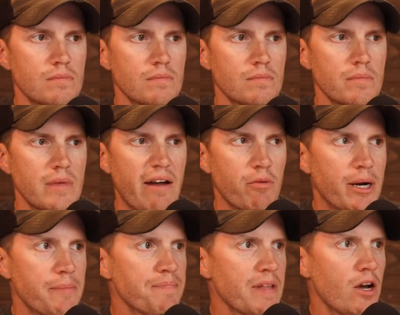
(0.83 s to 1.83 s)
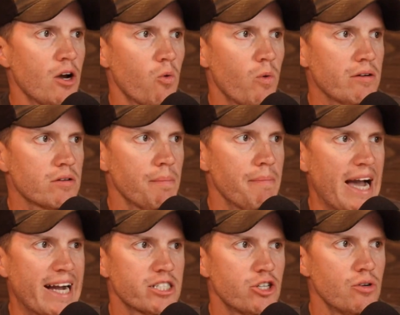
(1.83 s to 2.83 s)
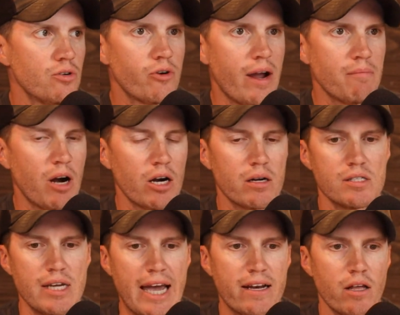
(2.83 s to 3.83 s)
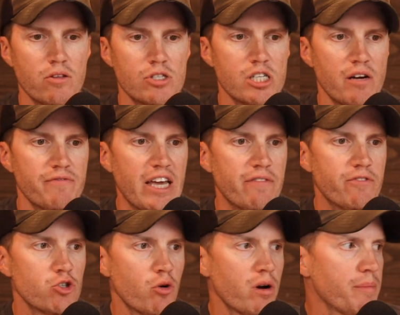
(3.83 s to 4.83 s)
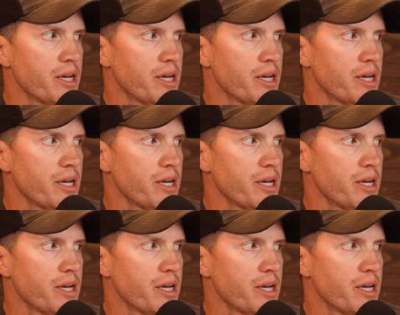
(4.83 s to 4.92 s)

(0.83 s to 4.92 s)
Hey, everybody. Welcome back to Grain Markets and Other Stuff. Thank you for joining me.